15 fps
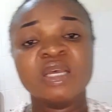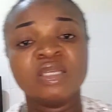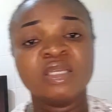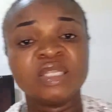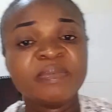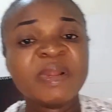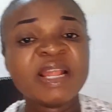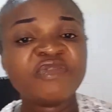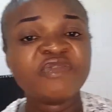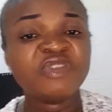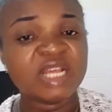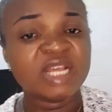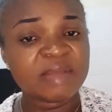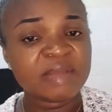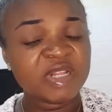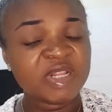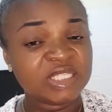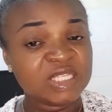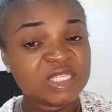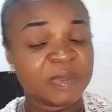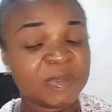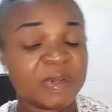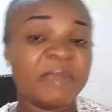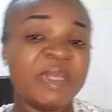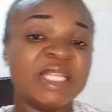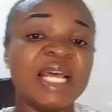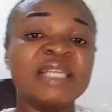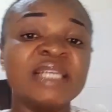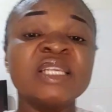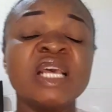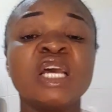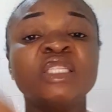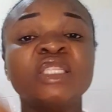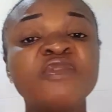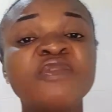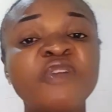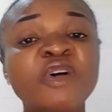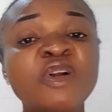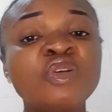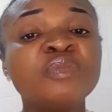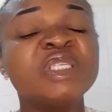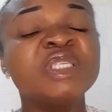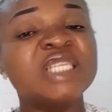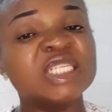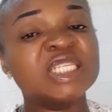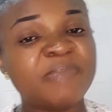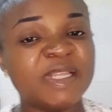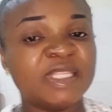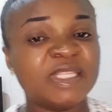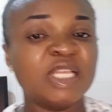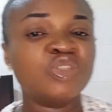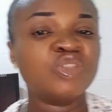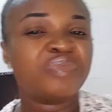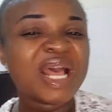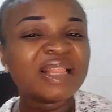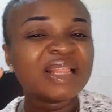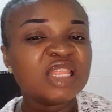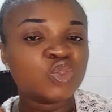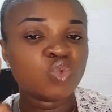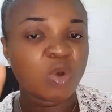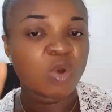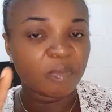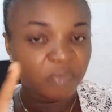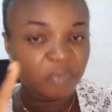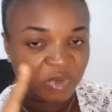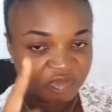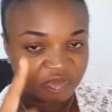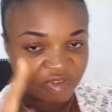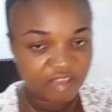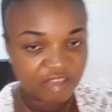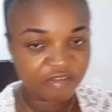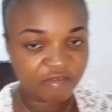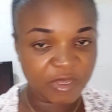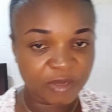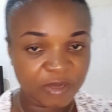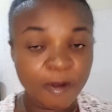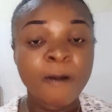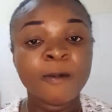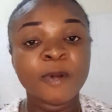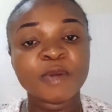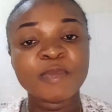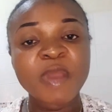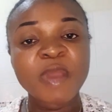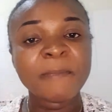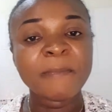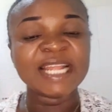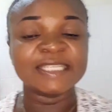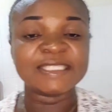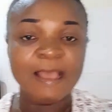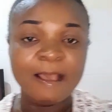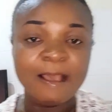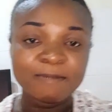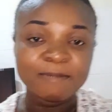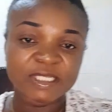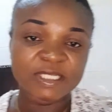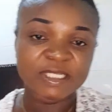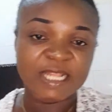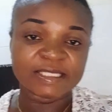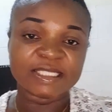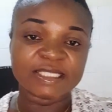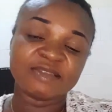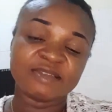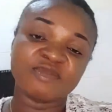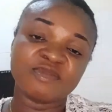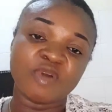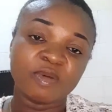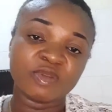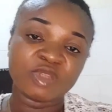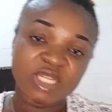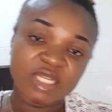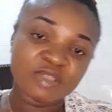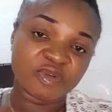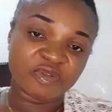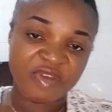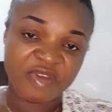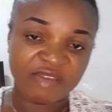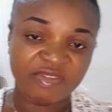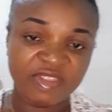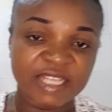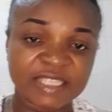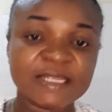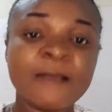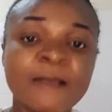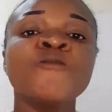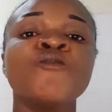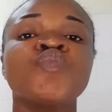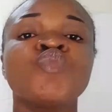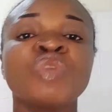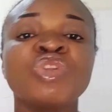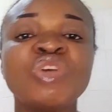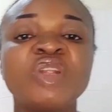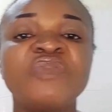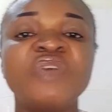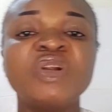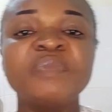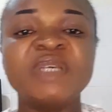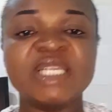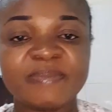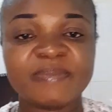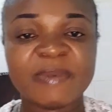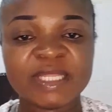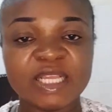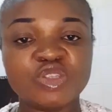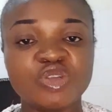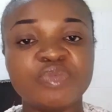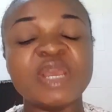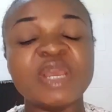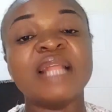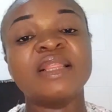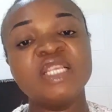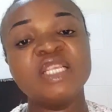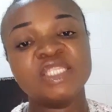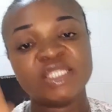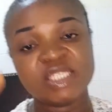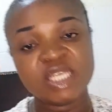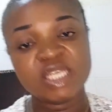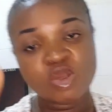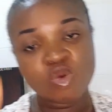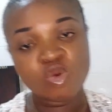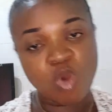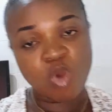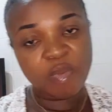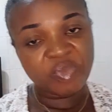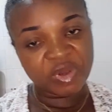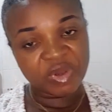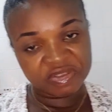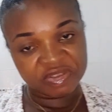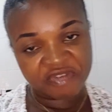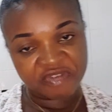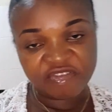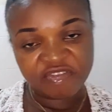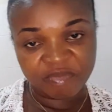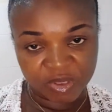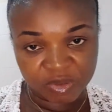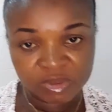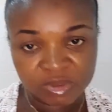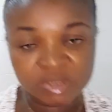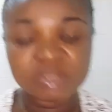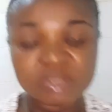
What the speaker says: Seminal fluid analysis parameters, the volume is expected to be at least 1.5 ml. Remember that abstinence is for 3 to 5 days. So, the volume is expected to be at least 1.5 ml.